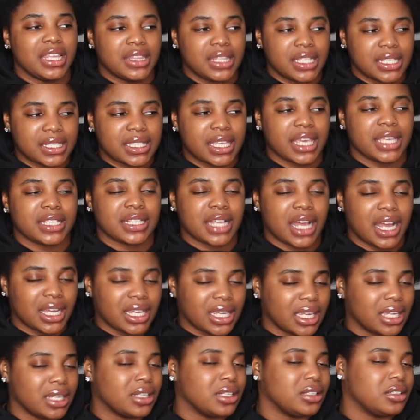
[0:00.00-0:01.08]
in this case, I
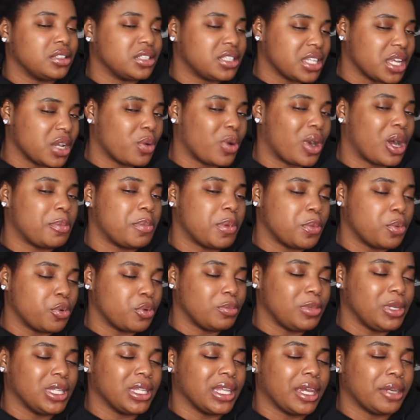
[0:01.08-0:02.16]
can't understand why people
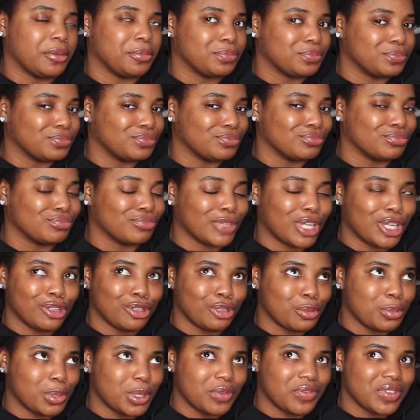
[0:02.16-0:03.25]
would be like, a
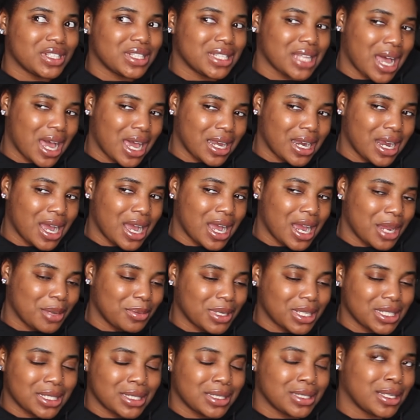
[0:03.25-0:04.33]
little bit of a side eye,
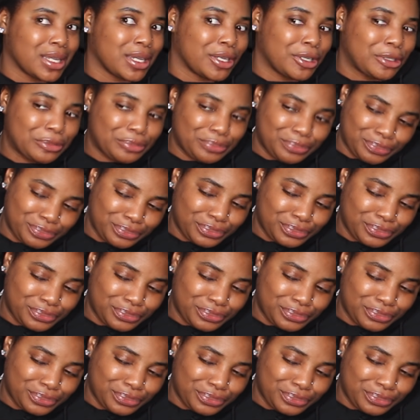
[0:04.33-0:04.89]
because it's like,